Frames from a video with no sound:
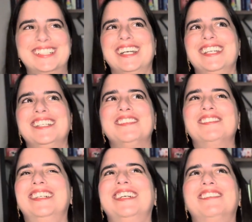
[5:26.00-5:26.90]
kind
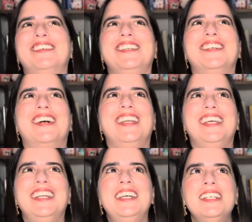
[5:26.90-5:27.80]
of, what do you call
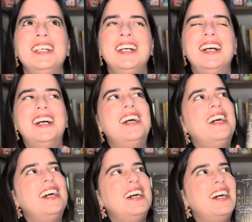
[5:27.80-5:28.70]
it?
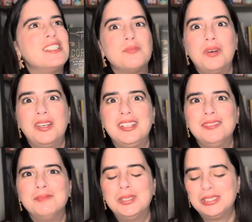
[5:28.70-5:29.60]
Uh,
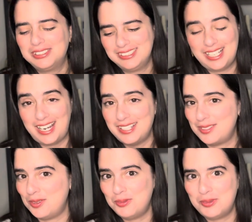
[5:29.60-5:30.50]
smutty books that I
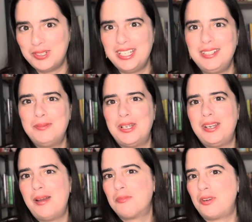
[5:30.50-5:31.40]
don't read, but
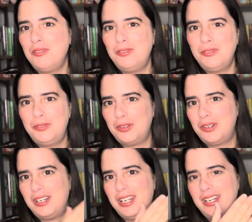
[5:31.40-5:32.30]
I'm grateful
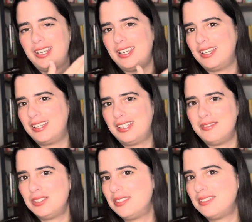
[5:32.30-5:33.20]
for and I can give
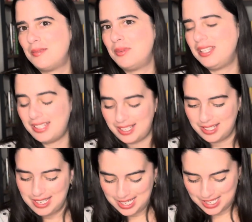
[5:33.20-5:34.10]
it to somebody
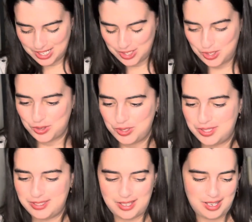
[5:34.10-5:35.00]
that
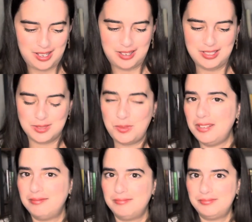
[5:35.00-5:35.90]
enjoys uh,
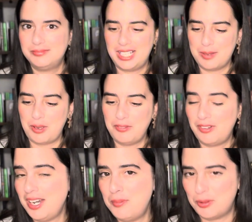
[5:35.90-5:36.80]
smut, like my
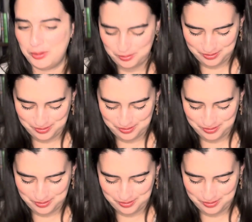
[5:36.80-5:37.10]
friend April.